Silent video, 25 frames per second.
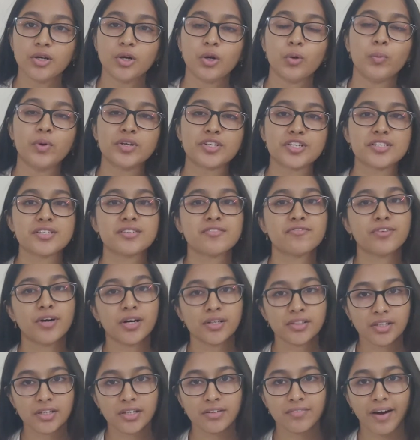which is
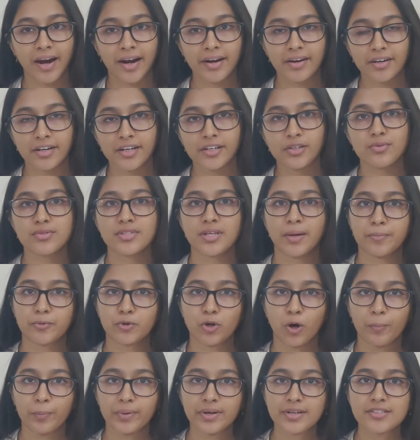further divided into
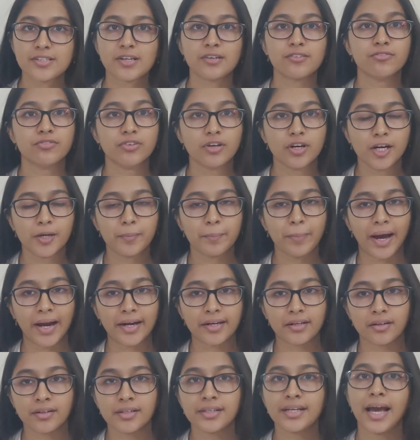subtopics of word
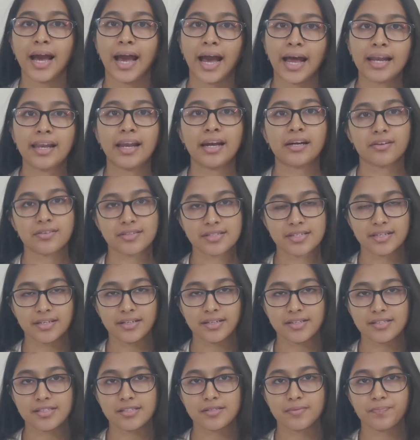pattern and letter
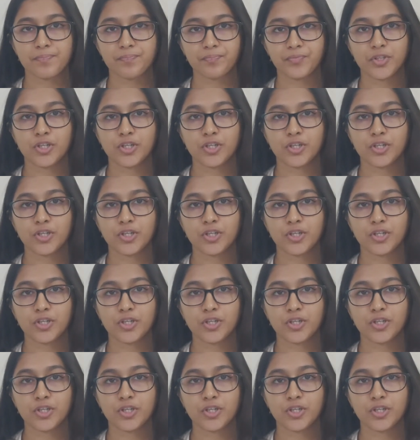series.